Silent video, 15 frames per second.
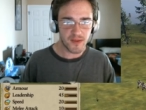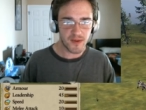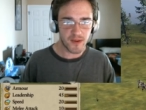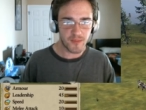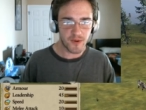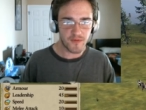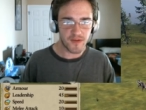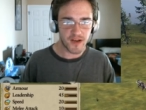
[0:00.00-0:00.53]
They're
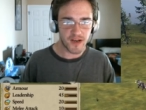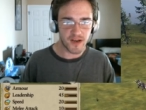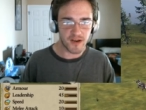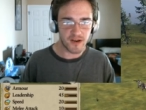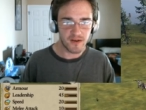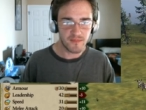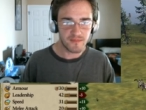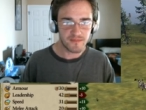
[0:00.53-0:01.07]
coming up over
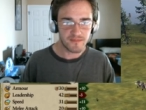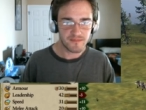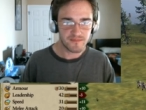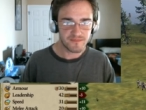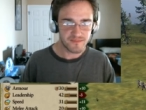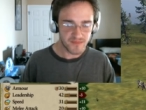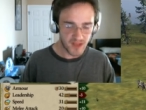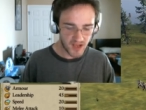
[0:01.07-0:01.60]
here.
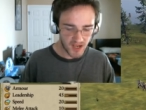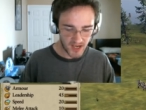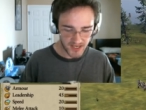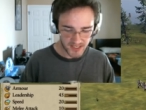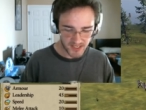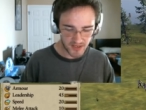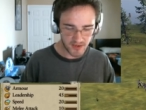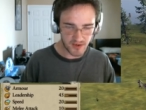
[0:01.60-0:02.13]

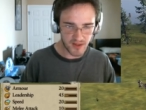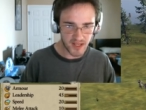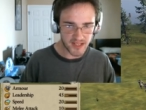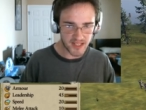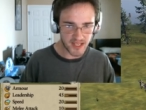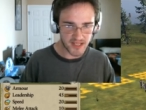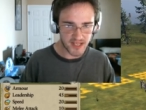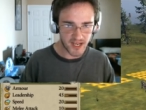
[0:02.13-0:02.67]
Ah, I still don't
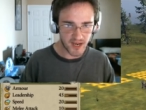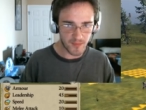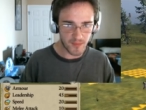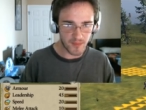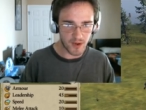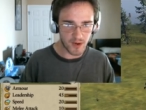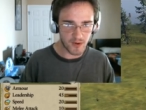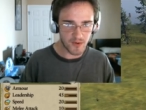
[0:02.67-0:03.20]
like that
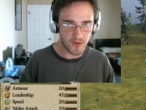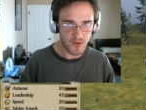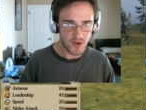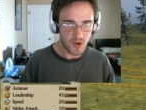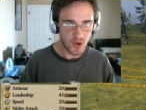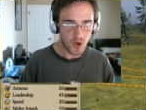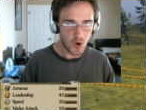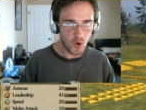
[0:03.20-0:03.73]
camera mode.
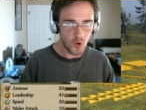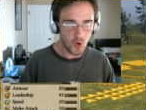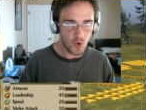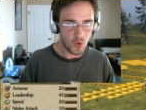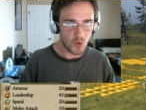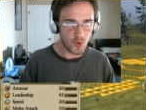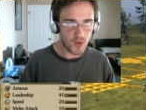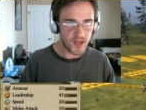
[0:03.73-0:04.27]

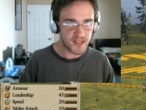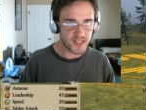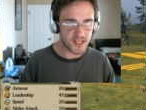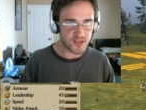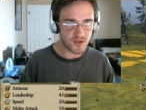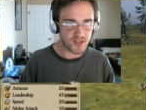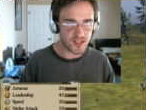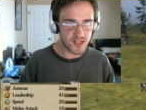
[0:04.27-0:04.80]
Ooh, that's
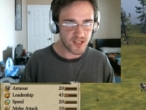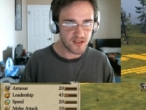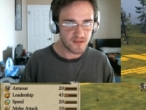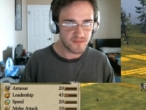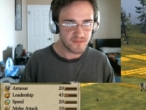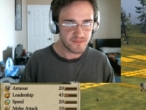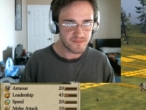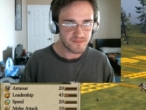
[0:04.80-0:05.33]
interesting.
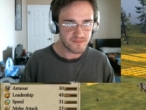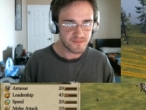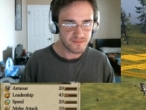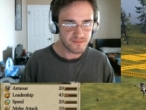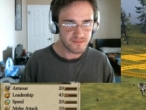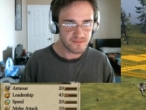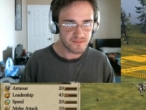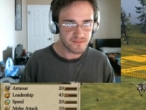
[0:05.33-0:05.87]

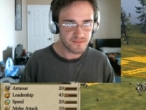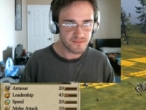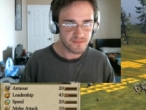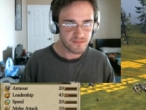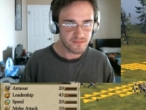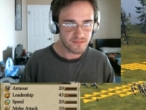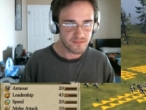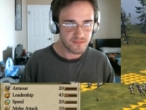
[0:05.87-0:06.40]

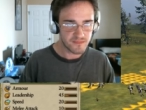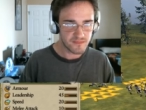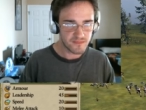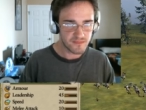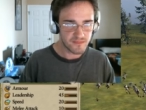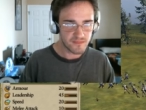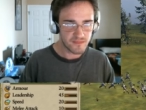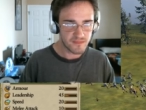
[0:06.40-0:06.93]

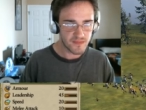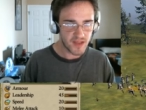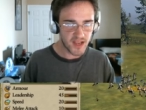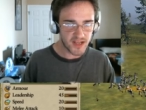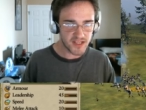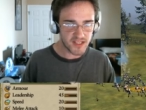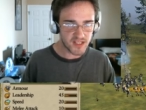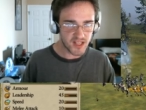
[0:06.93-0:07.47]

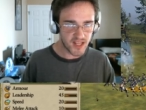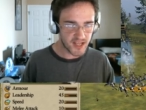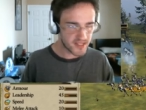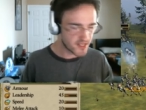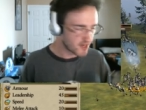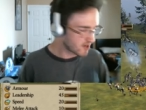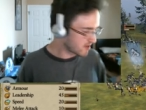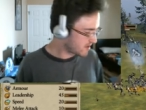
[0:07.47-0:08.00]
I can
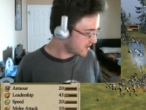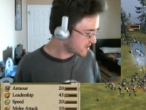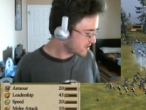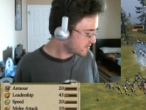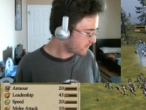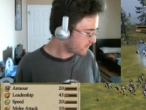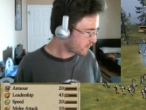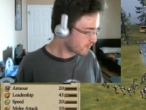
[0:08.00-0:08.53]
select their uh,
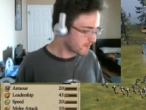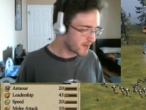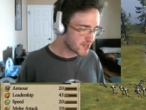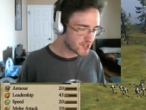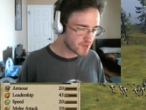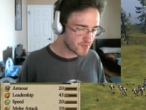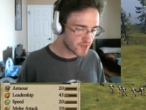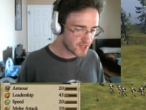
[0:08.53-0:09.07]
unit
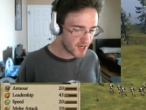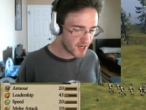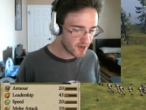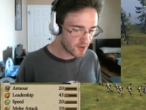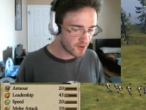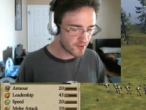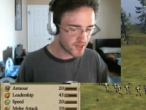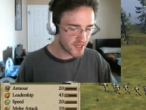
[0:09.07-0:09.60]
formation with the
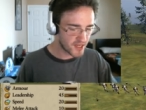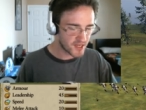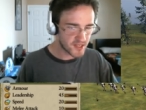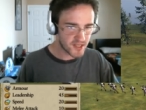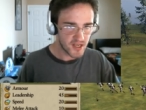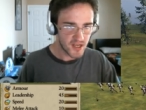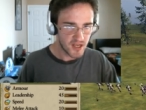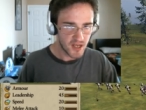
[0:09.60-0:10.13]
arrow
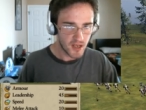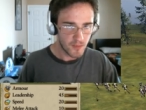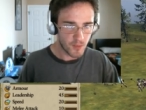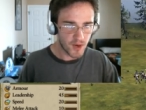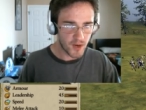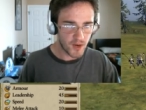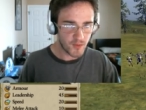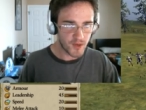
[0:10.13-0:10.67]
keys.
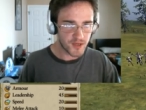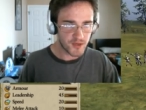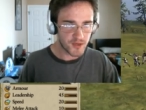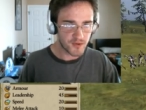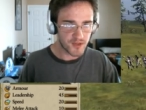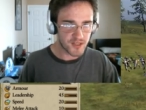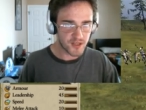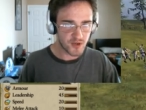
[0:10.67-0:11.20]
What I want to
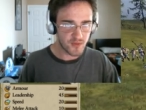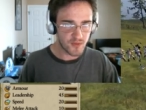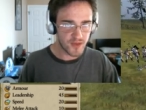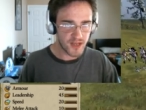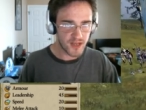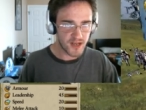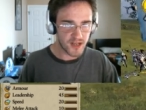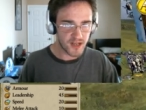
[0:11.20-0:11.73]
do is
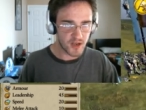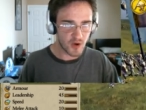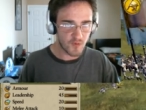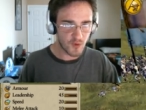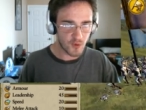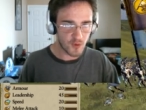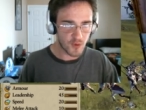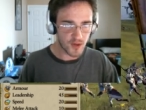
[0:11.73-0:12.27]
zoom in and go
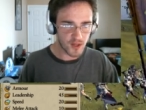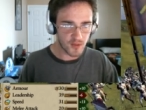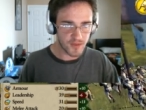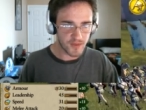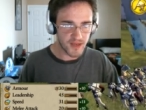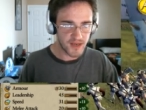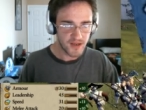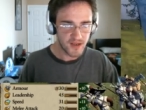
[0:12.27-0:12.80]
forward a
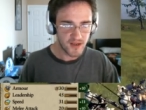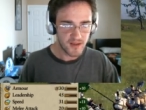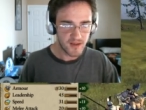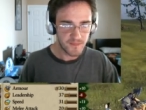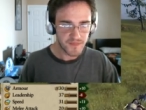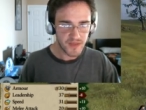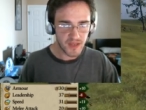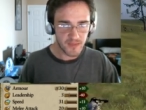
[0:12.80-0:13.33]
little bit.
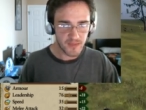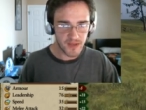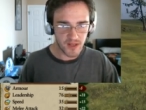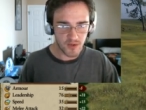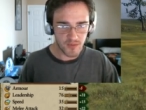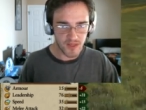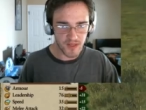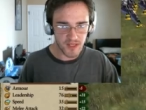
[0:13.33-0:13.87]
Give me
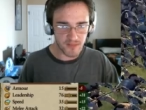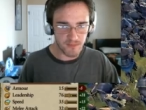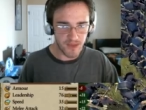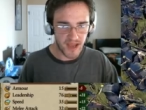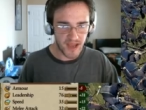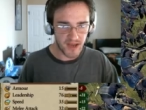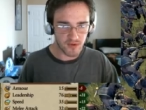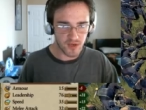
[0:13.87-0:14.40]
a little bit of this
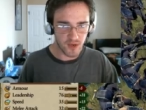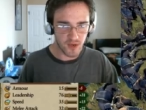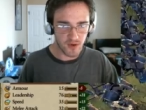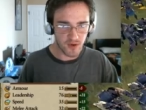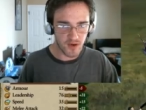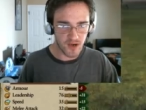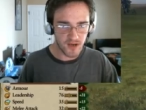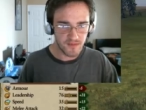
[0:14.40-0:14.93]
battle
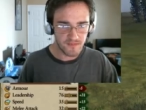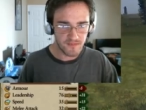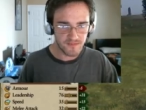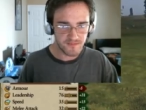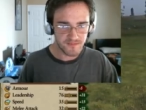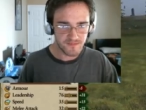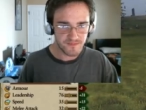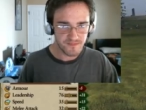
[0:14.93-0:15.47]
going on.